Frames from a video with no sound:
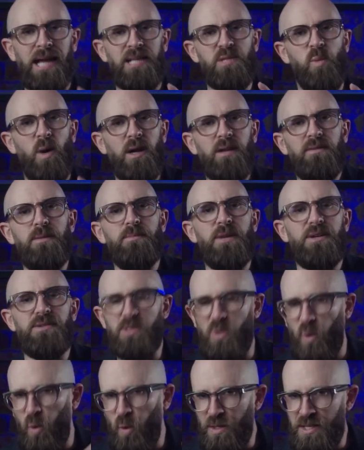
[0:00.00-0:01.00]
and one of the
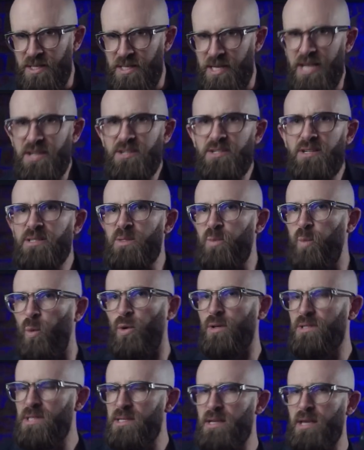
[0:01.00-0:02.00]
most audacious
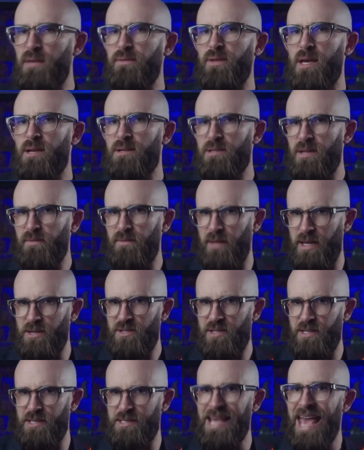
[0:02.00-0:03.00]
water diversion
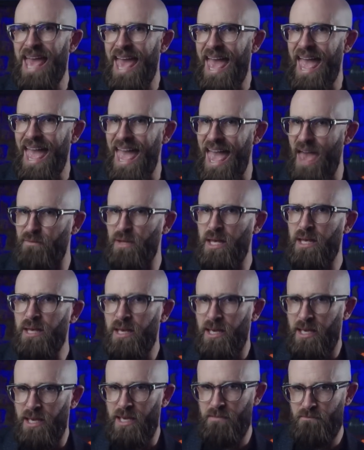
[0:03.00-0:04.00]
ventures ever
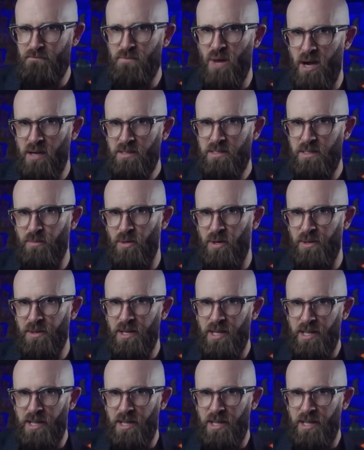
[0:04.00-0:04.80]
embarked upon.